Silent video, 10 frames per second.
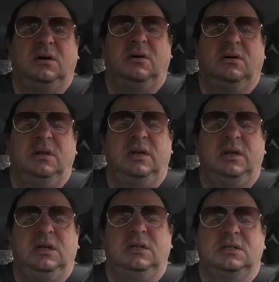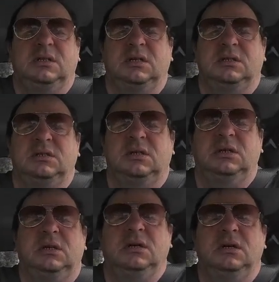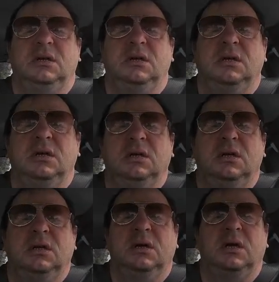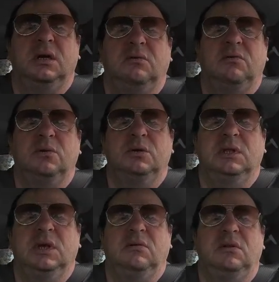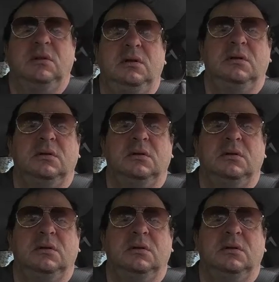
all I need is actually have good level,